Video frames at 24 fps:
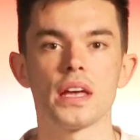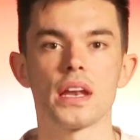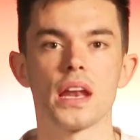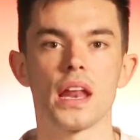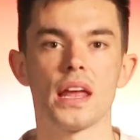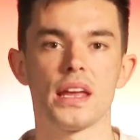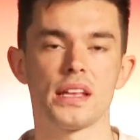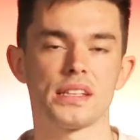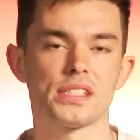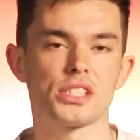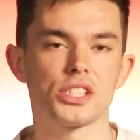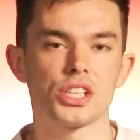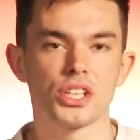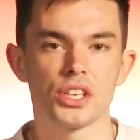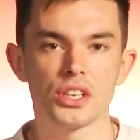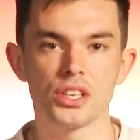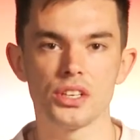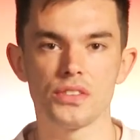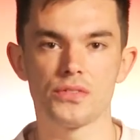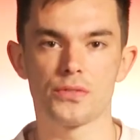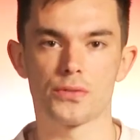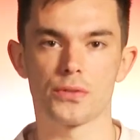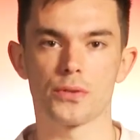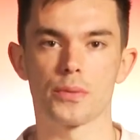it's
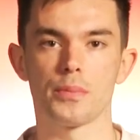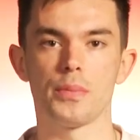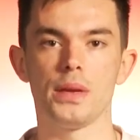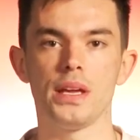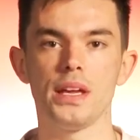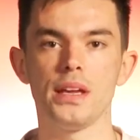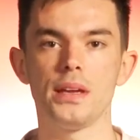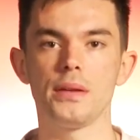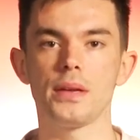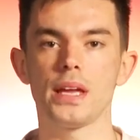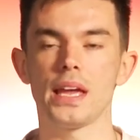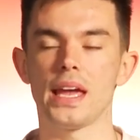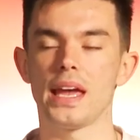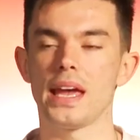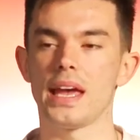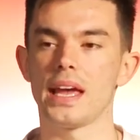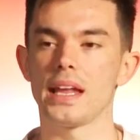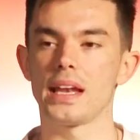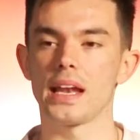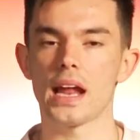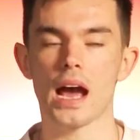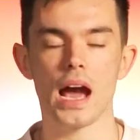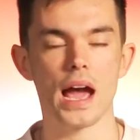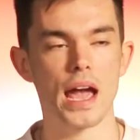good for me.
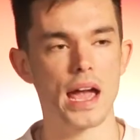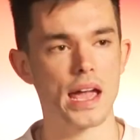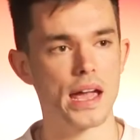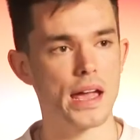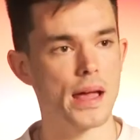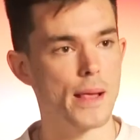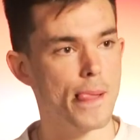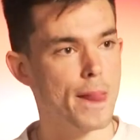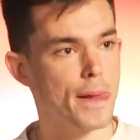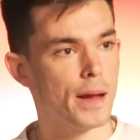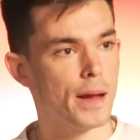And I